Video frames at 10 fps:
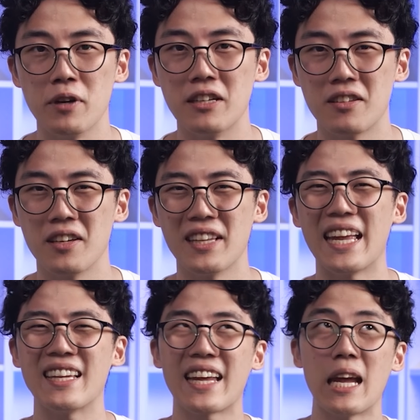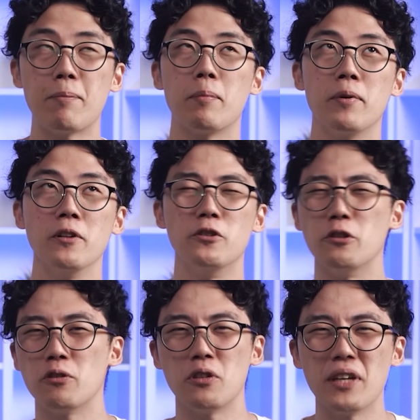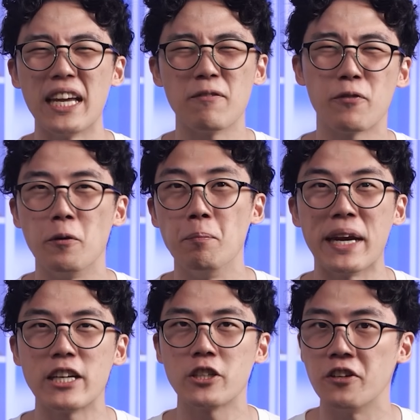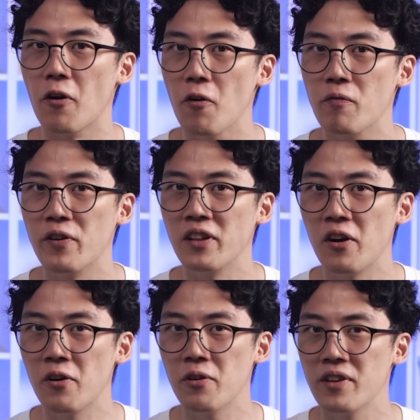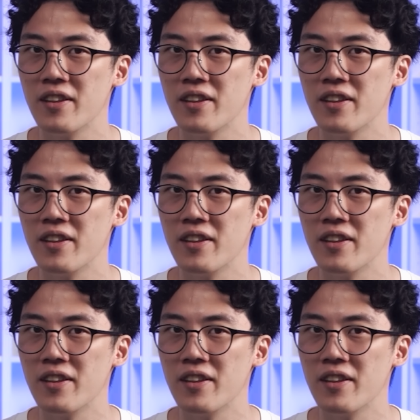reason incapable due to information overload.